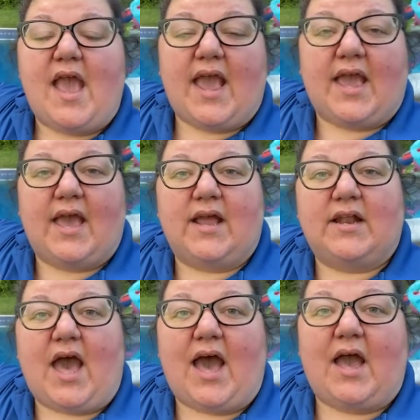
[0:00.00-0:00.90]

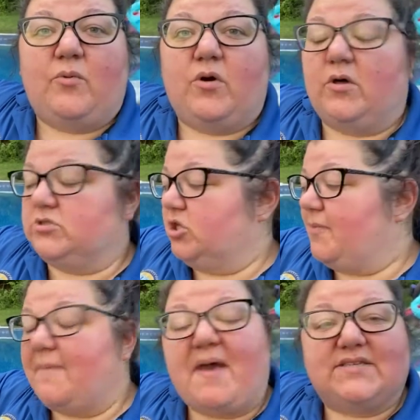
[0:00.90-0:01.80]
and I will do
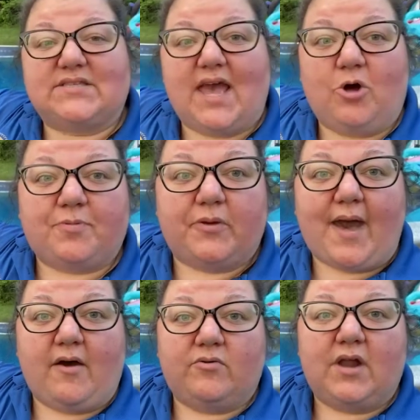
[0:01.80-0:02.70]
my best to help you
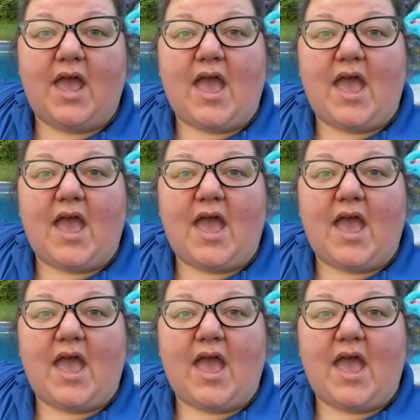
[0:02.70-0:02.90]
out.